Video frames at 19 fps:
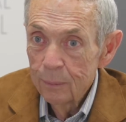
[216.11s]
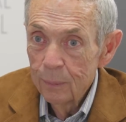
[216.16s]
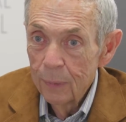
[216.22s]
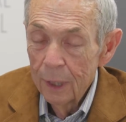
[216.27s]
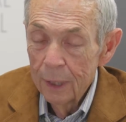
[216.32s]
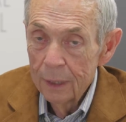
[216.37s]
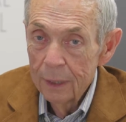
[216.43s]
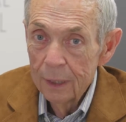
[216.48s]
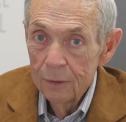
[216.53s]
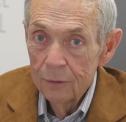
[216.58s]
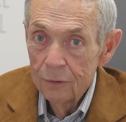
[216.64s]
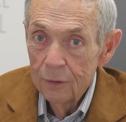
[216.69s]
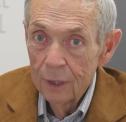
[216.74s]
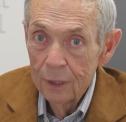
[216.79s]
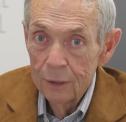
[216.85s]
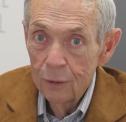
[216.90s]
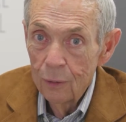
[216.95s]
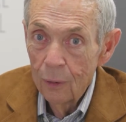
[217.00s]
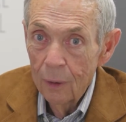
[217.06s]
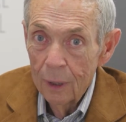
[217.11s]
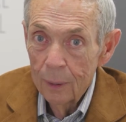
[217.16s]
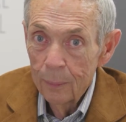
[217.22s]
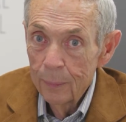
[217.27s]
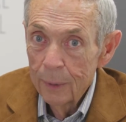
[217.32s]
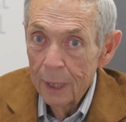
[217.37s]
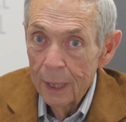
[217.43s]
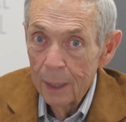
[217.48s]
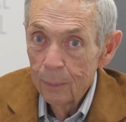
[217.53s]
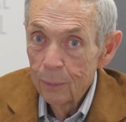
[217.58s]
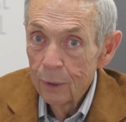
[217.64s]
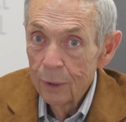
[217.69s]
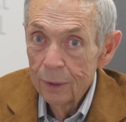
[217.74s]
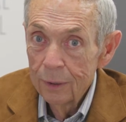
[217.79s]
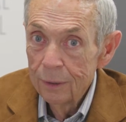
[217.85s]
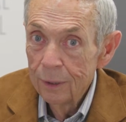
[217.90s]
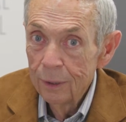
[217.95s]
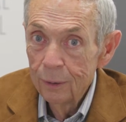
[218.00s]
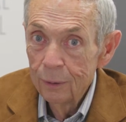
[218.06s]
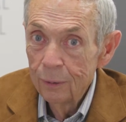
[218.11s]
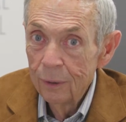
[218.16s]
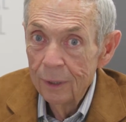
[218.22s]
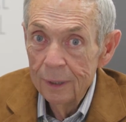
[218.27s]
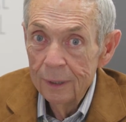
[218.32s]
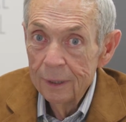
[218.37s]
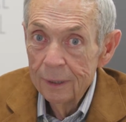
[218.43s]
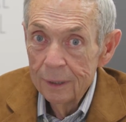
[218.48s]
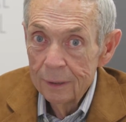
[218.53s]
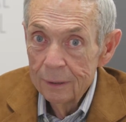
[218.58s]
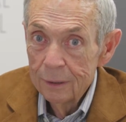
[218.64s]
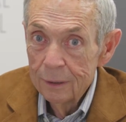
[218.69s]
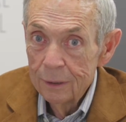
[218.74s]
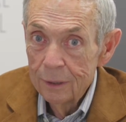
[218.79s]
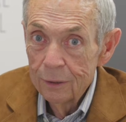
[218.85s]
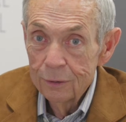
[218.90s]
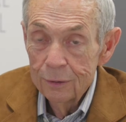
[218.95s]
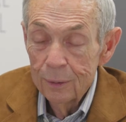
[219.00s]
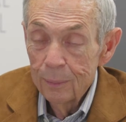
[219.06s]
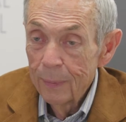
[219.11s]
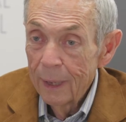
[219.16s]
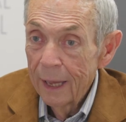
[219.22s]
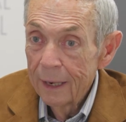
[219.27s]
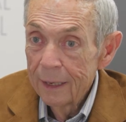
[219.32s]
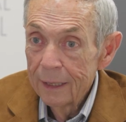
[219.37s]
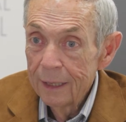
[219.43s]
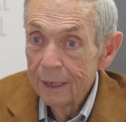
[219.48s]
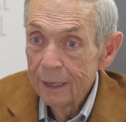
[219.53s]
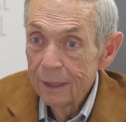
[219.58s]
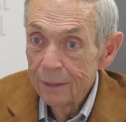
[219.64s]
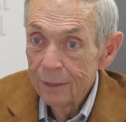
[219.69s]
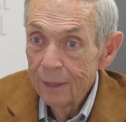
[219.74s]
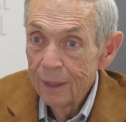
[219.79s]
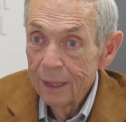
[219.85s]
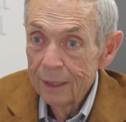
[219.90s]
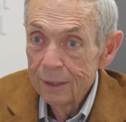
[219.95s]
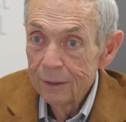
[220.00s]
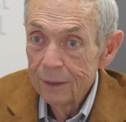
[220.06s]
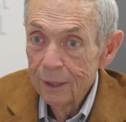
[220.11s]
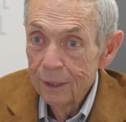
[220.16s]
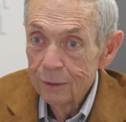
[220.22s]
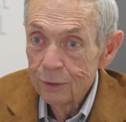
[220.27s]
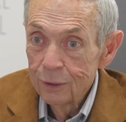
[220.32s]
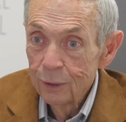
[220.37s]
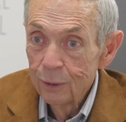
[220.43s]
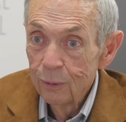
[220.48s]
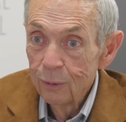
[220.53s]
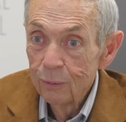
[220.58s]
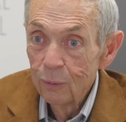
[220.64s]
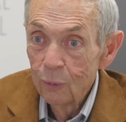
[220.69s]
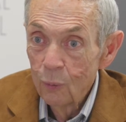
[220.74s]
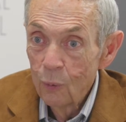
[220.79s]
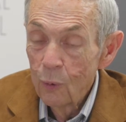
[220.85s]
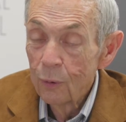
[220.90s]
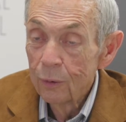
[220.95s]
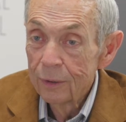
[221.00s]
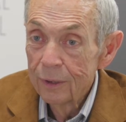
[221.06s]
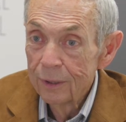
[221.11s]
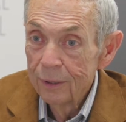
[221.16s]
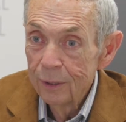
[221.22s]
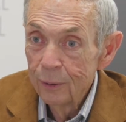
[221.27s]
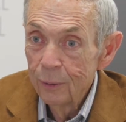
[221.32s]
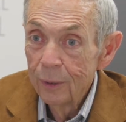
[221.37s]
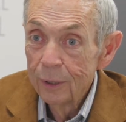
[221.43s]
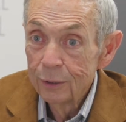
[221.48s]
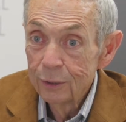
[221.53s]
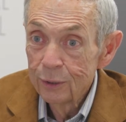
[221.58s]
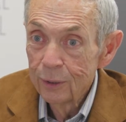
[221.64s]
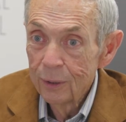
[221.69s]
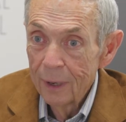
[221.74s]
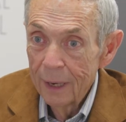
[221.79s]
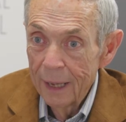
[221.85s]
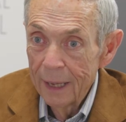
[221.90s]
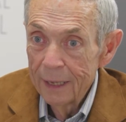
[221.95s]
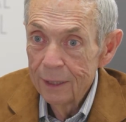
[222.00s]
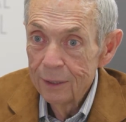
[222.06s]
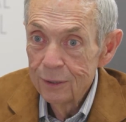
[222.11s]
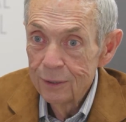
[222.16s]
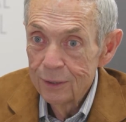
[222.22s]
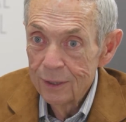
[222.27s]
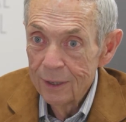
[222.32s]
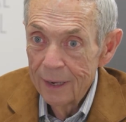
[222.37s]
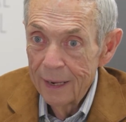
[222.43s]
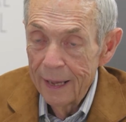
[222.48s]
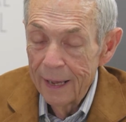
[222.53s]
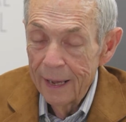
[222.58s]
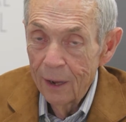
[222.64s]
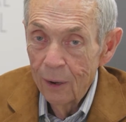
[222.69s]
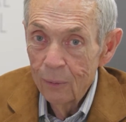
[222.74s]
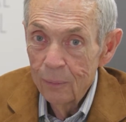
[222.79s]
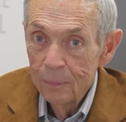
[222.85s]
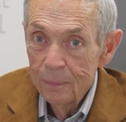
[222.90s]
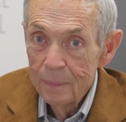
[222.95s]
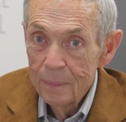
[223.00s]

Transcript: But he said you ought to be able to do just about anything that you want to do at your age now,